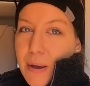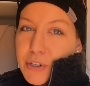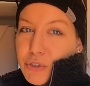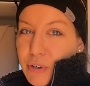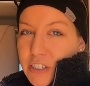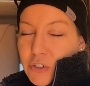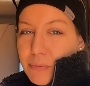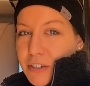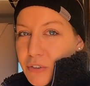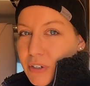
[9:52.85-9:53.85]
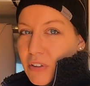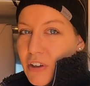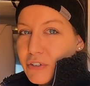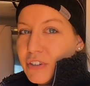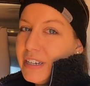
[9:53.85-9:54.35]
I would transfer my dirty
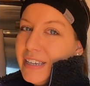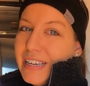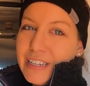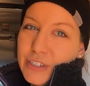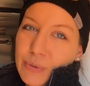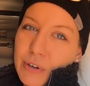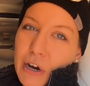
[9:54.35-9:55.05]
laundry into